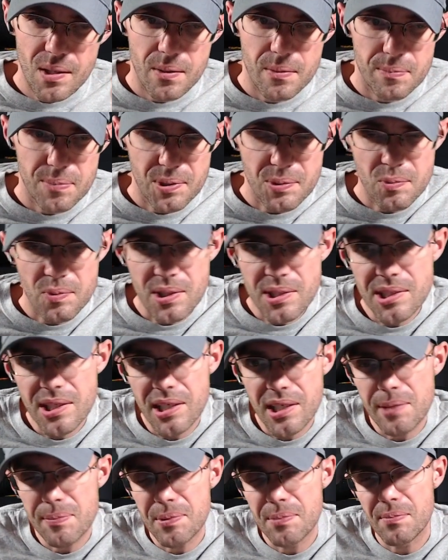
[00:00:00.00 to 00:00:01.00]
But what to
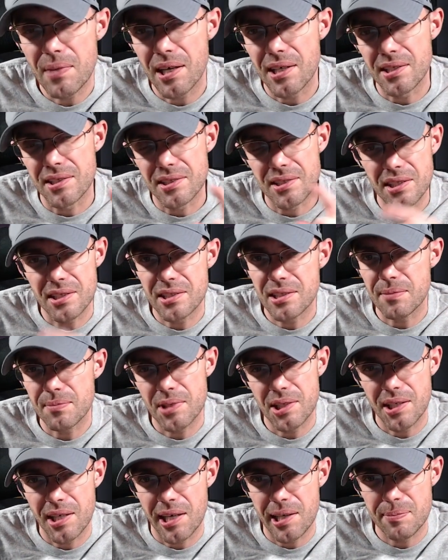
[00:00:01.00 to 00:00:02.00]
keep in mind, and say
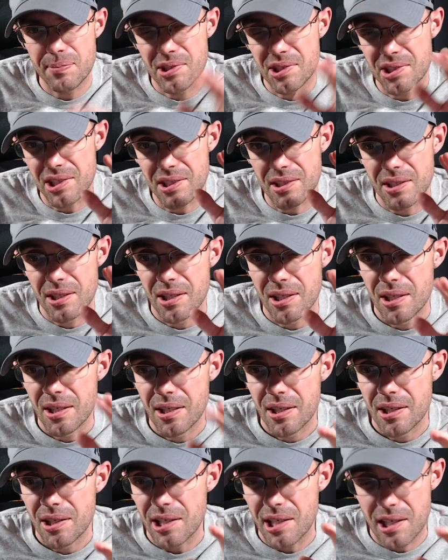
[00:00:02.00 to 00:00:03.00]
something happens and
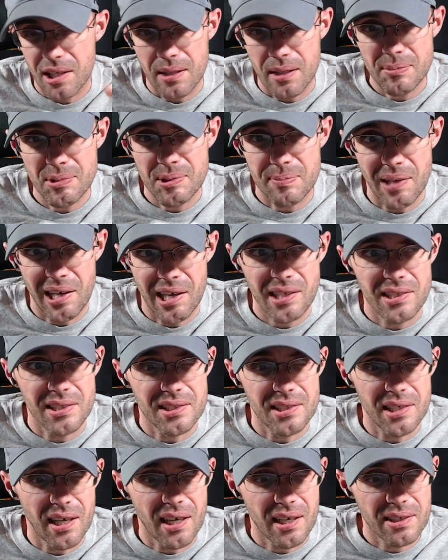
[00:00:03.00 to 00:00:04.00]
it comes back to
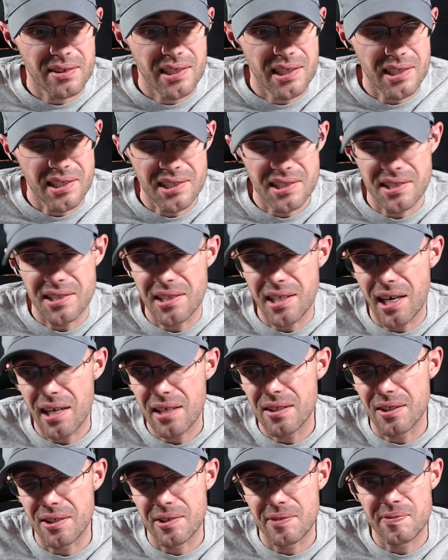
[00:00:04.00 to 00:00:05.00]
Zachary and he's not
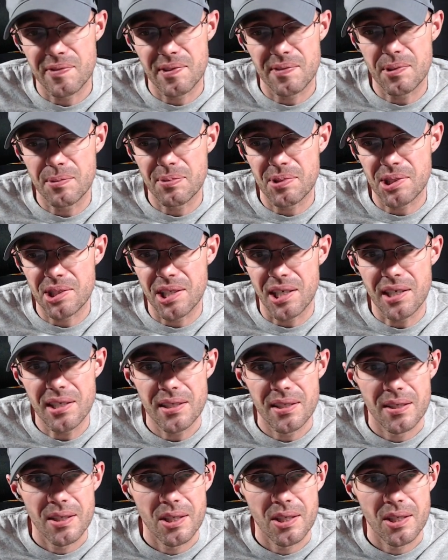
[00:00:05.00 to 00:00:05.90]
under 50%,